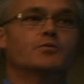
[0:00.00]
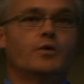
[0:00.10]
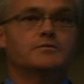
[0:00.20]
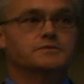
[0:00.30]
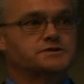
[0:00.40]

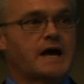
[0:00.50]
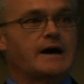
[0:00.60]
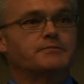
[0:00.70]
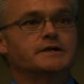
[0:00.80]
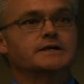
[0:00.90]
what was
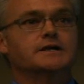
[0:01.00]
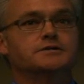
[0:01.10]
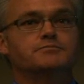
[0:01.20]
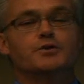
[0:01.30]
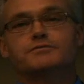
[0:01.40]
happening and
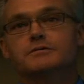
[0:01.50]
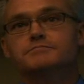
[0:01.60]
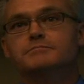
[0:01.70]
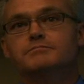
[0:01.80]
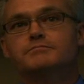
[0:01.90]
to put the
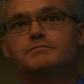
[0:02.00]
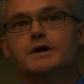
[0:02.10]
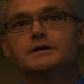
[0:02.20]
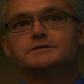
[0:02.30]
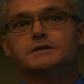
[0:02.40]

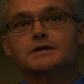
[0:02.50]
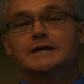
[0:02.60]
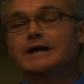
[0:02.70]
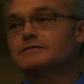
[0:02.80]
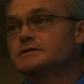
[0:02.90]
uh, to
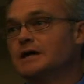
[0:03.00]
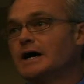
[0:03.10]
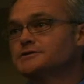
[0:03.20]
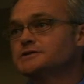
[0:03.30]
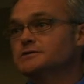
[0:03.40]
connect the
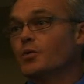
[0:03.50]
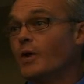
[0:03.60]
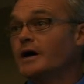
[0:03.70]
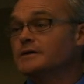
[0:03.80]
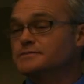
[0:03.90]
dots into
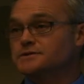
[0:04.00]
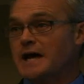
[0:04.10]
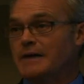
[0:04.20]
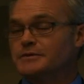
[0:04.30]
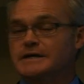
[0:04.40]
why it was
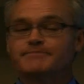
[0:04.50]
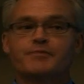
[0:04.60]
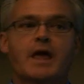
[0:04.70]
happening.